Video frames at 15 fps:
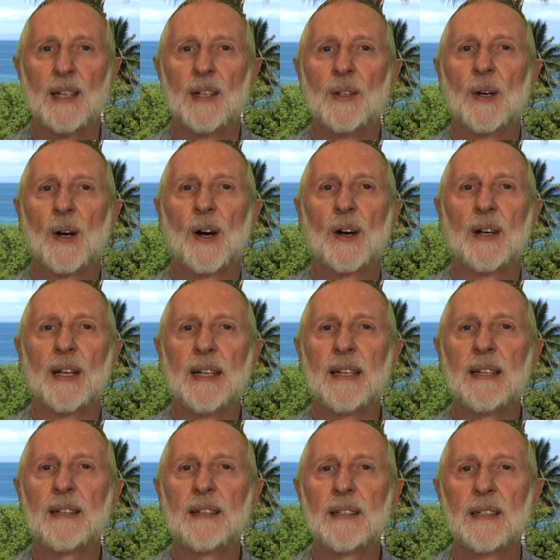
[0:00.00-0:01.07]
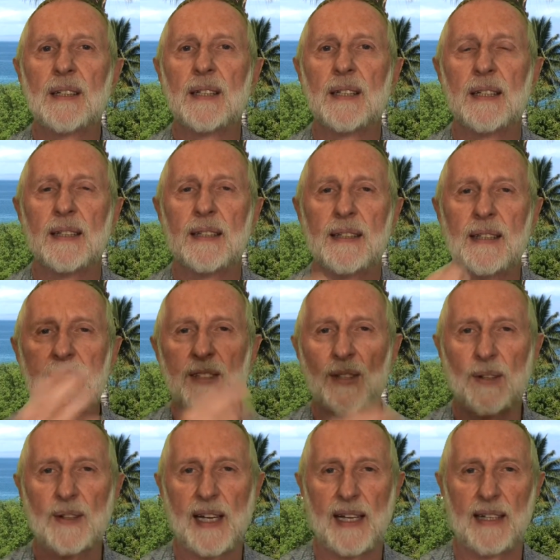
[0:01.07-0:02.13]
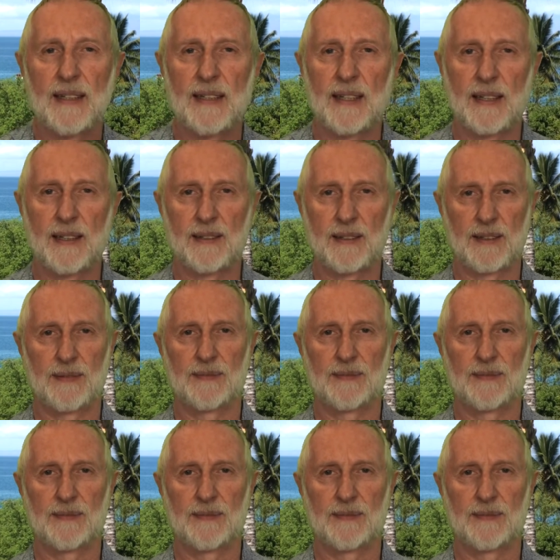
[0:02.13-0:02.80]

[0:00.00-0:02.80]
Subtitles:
You are either disoriented,